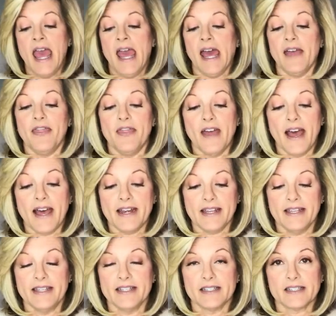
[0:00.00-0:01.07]
and that
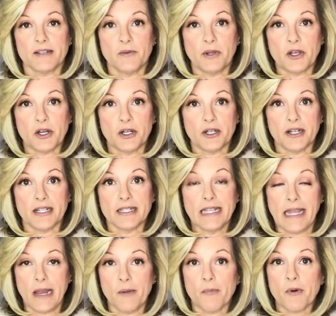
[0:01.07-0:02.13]
is, we call it a
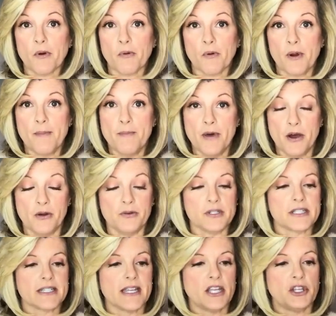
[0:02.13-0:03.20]
lamp
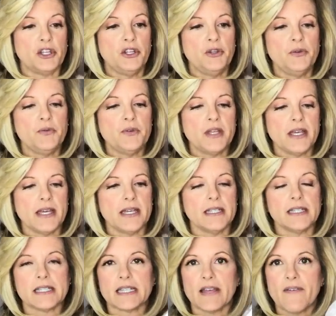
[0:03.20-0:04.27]
remote. You
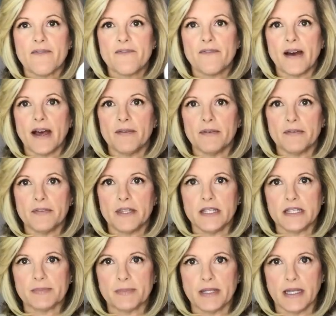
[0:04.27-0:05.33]
get 5 of
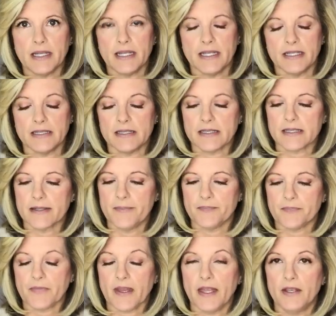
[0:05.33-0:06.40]
these plug-ins,
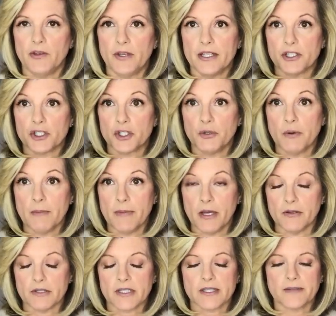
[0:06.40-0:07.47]
and you get 2
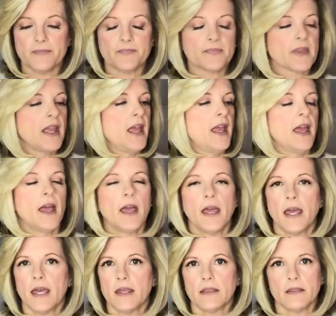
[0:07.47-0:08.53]
remotes.
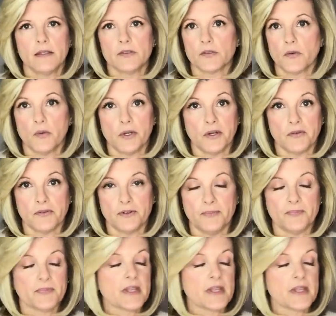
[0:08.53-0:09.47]
These are wonderful.